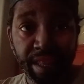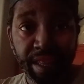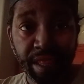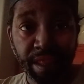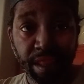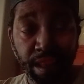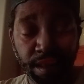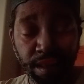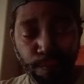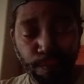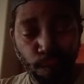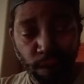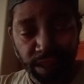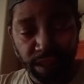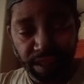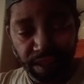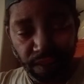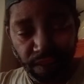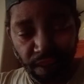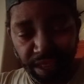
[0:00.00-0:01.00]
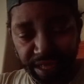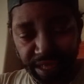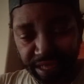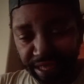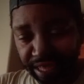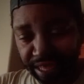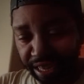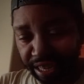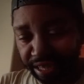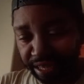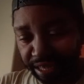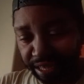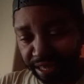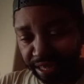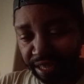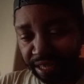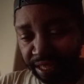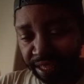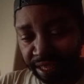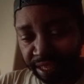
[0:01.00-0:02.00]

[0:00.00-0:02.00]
is a sports talk station